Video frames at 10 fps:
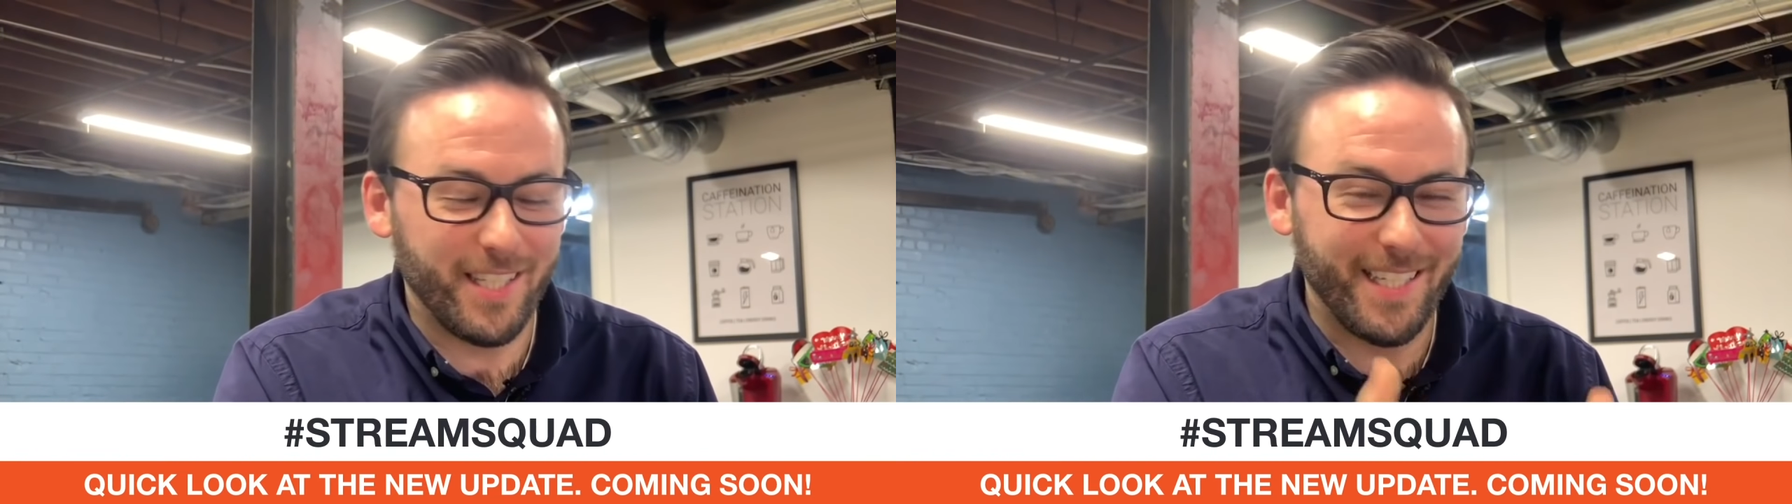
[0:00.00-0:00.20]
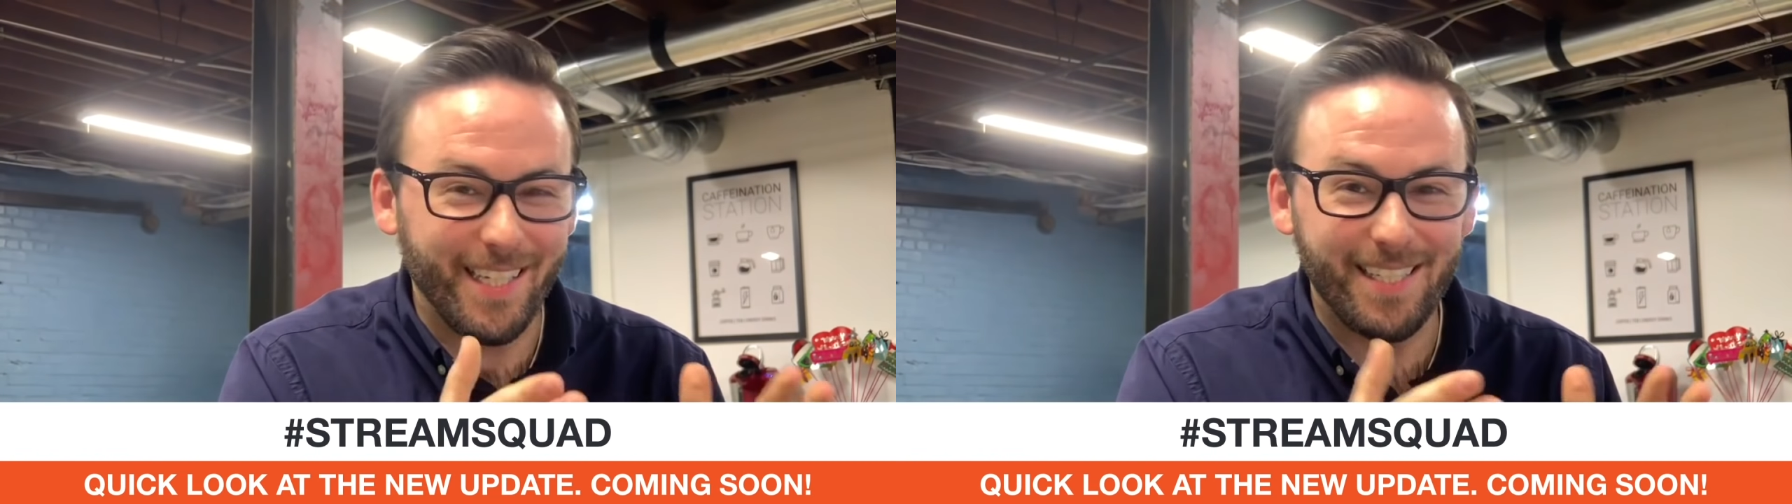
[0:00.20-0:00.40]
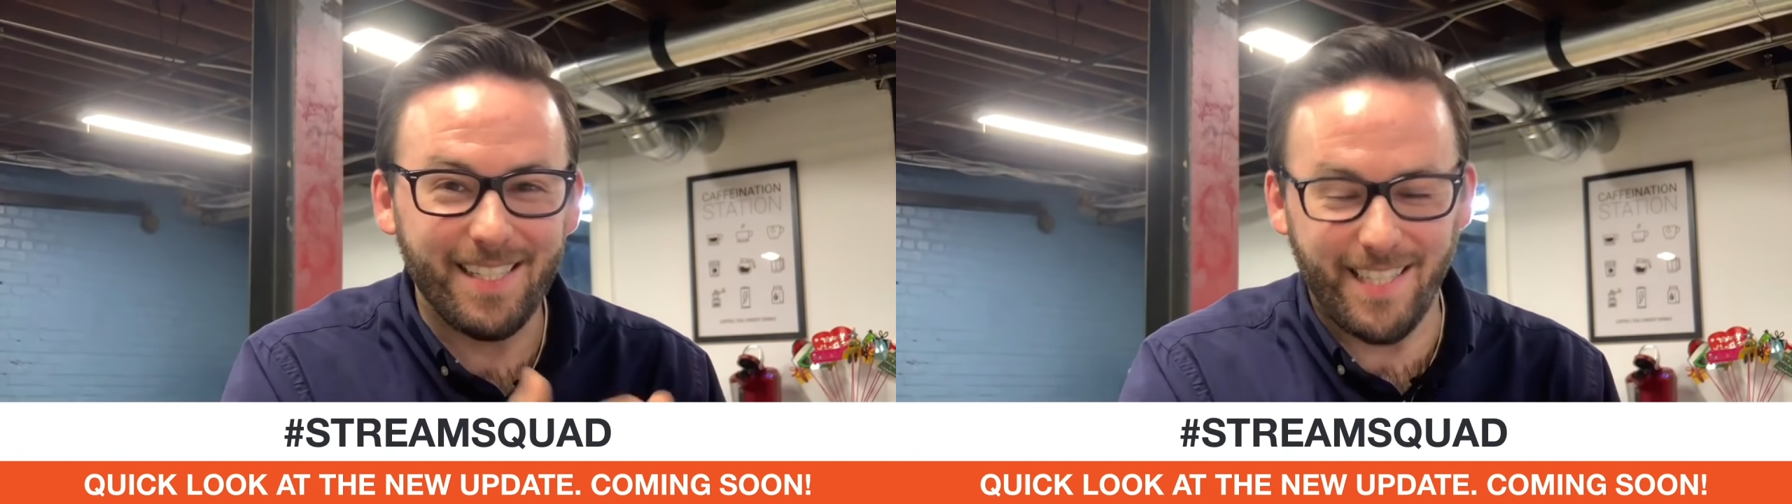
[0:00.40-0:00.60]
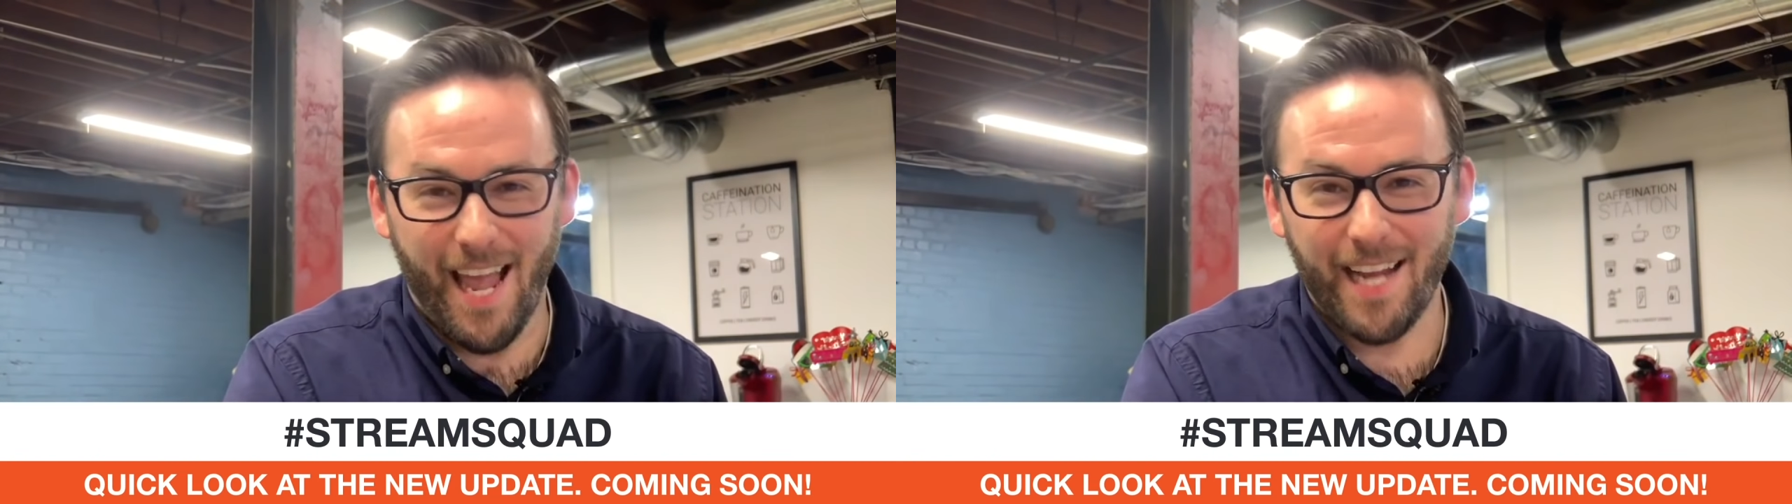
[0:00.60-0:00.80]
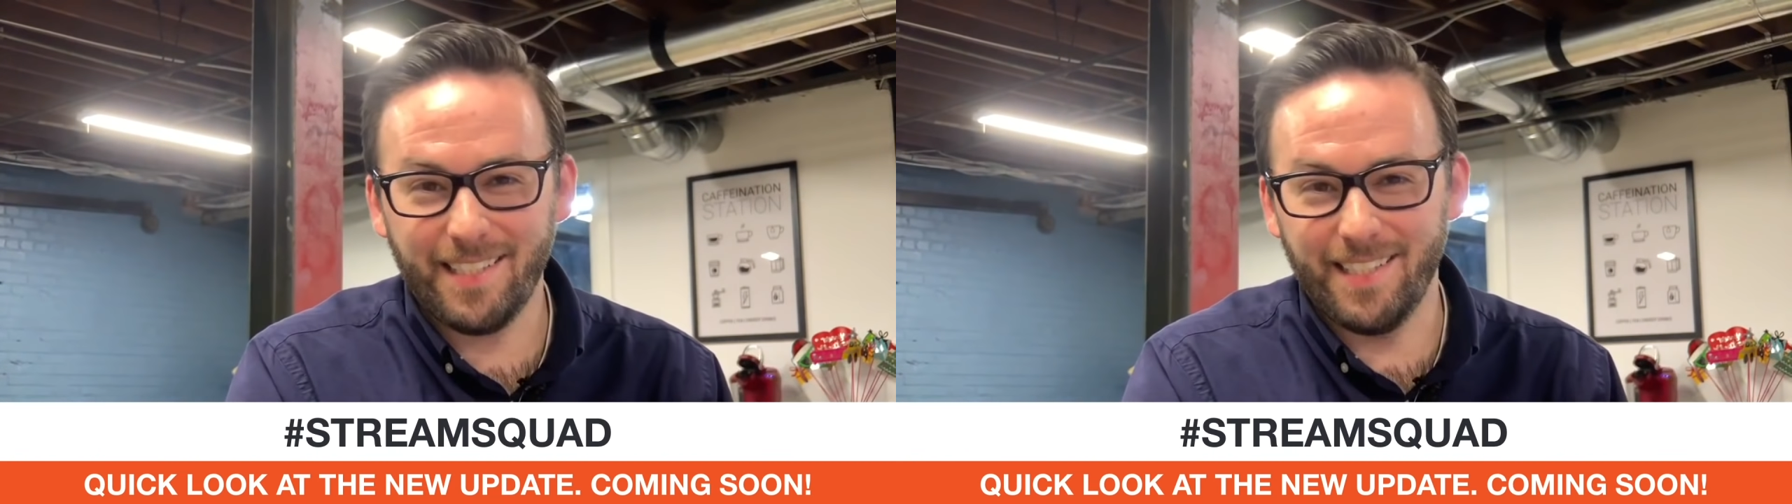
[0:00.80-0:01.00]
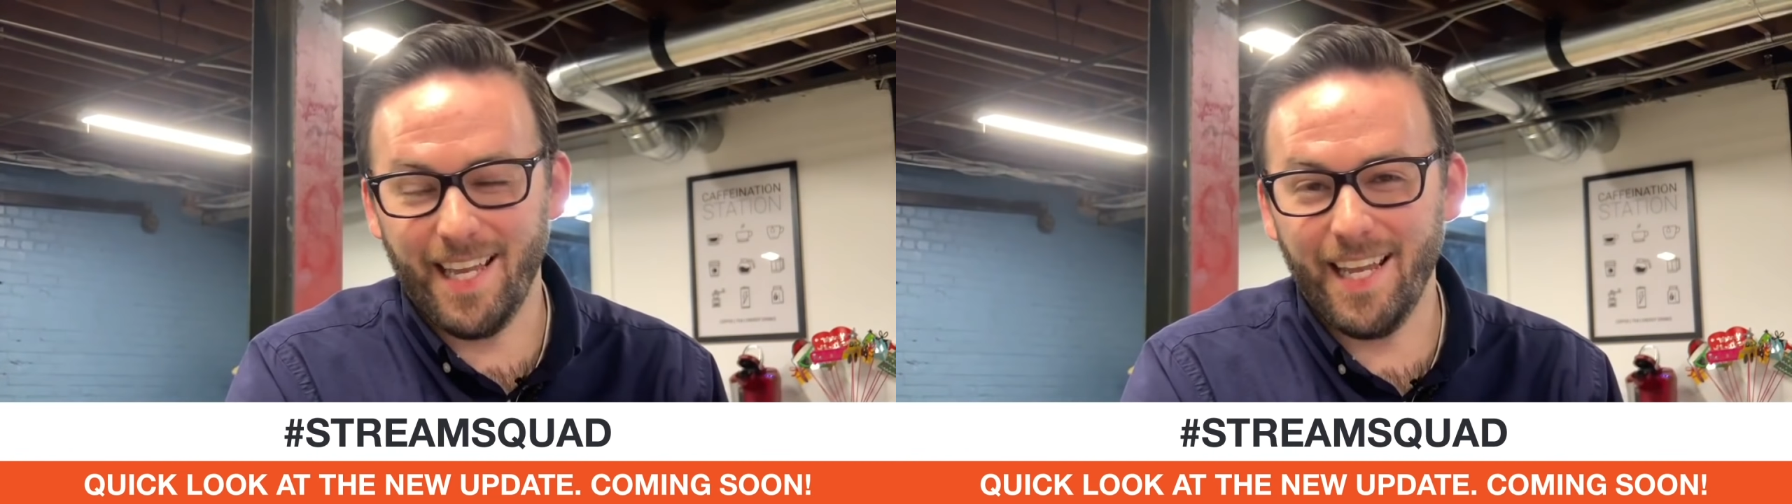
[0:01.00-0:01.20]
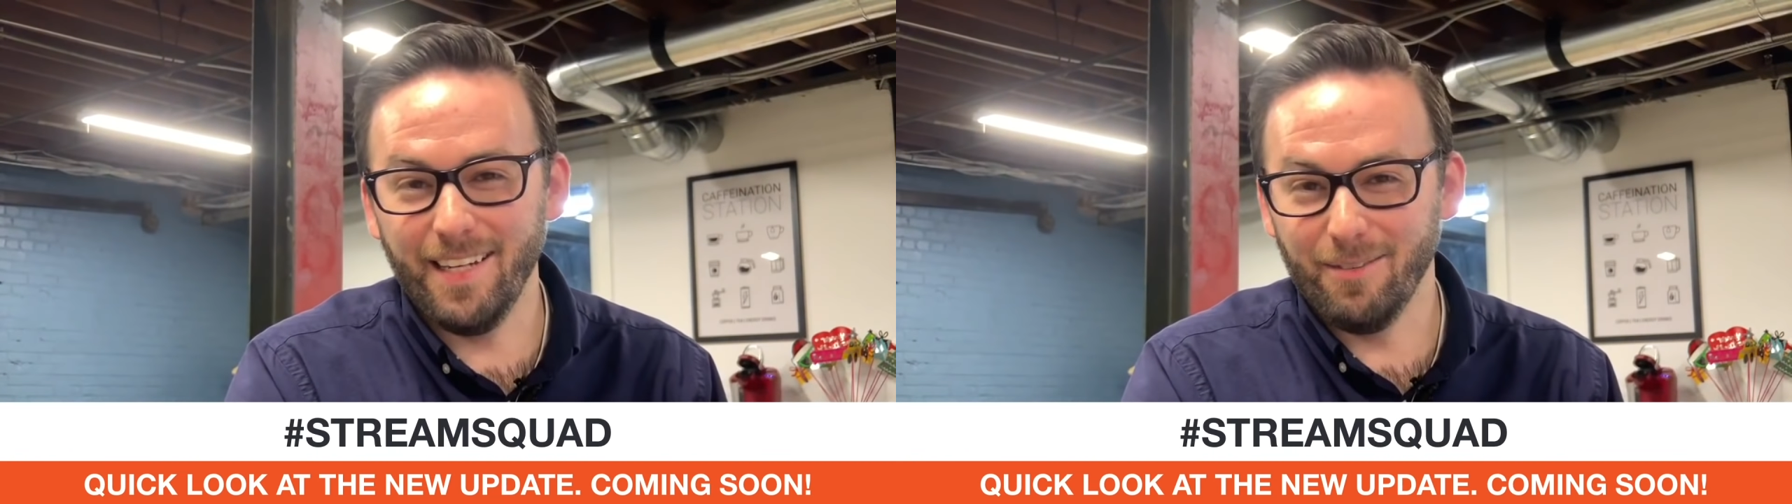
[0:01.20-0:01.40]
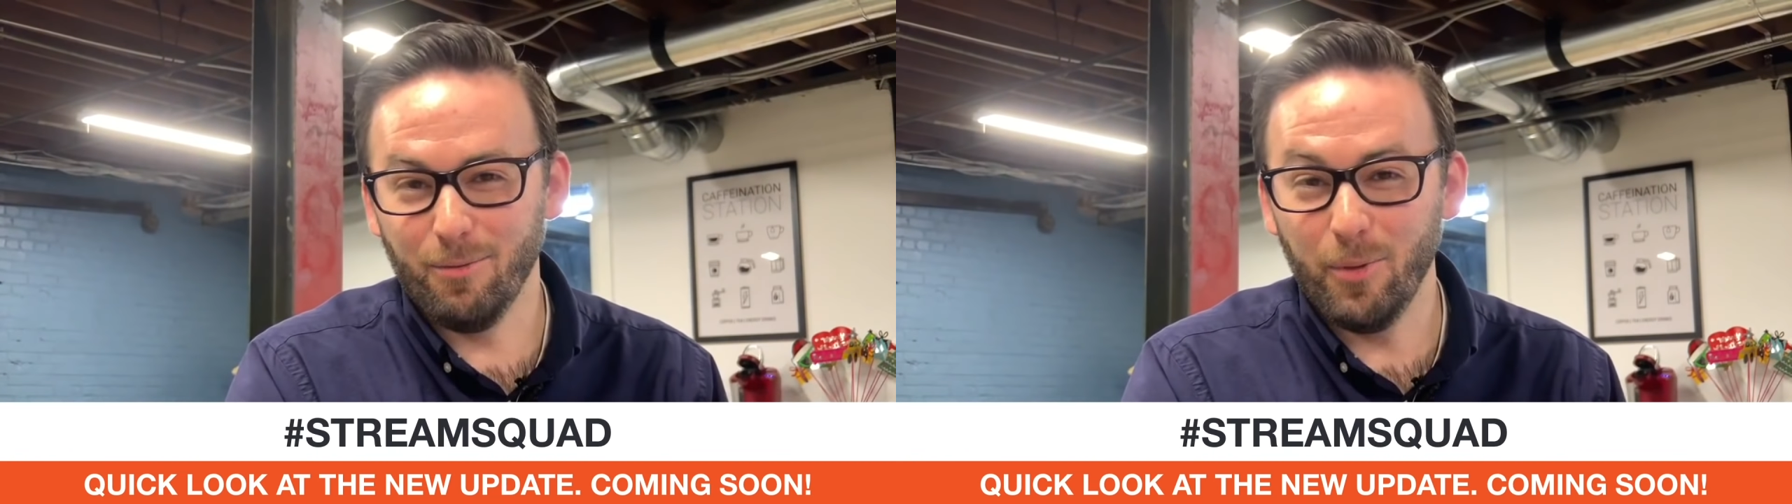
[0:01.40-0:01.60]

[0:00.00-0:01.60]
the exact date.